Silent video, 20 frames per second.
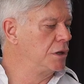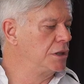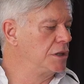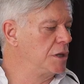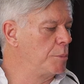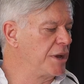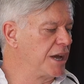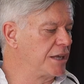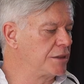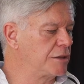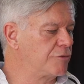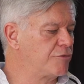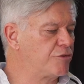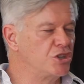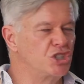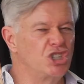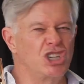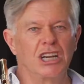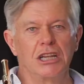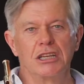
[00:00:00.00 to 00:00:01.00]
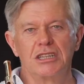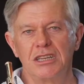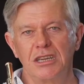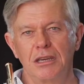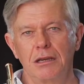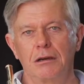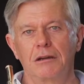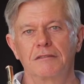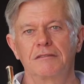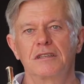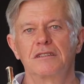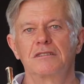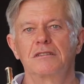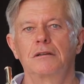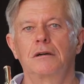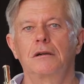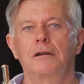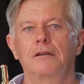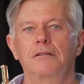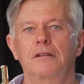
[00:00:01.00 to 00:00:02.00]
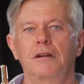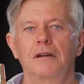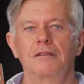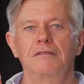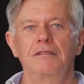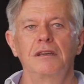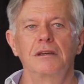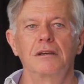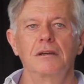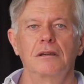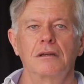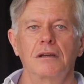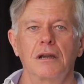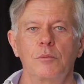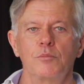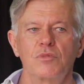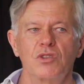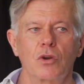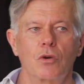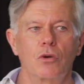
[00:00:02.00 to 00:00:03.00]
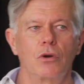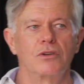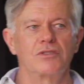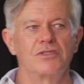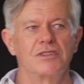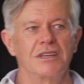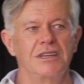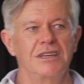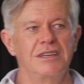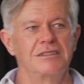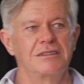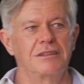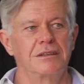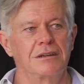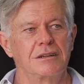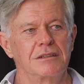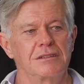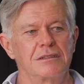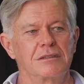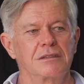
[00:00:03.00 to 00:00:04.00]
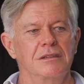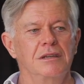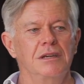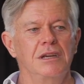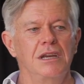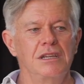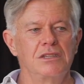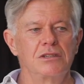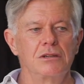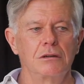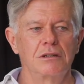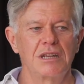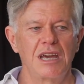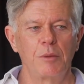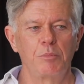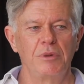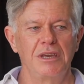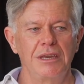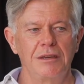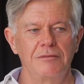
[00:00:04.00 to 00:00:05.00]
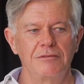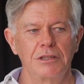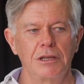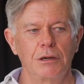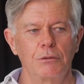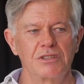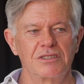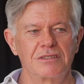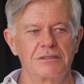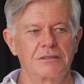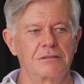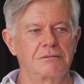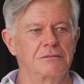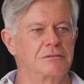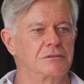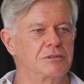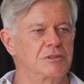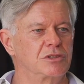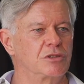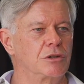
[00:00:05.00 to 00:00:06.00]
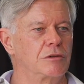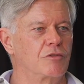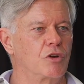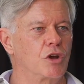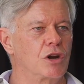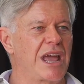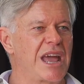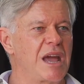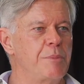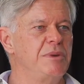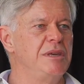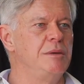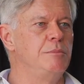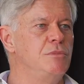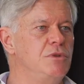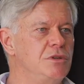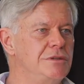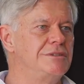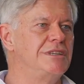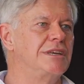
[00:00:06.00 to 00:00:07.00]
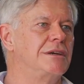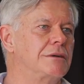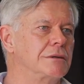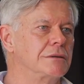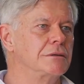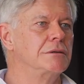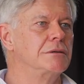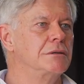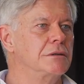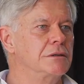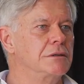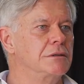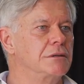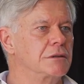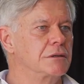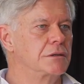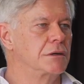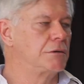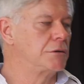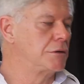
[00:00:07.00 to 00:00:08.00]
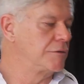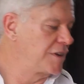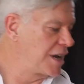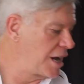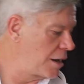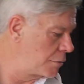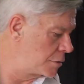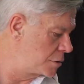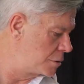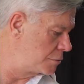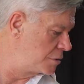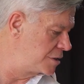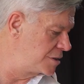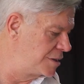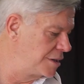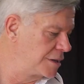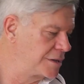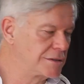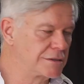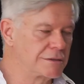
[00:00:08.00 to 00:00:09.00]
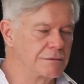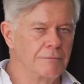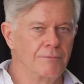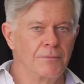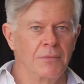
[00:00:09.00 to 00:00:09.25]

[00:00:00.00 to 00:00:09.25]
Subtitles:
about the fragility of this solo that I think comes across, is that it's not happy, even though it's sort of got happy music kind of characteristics.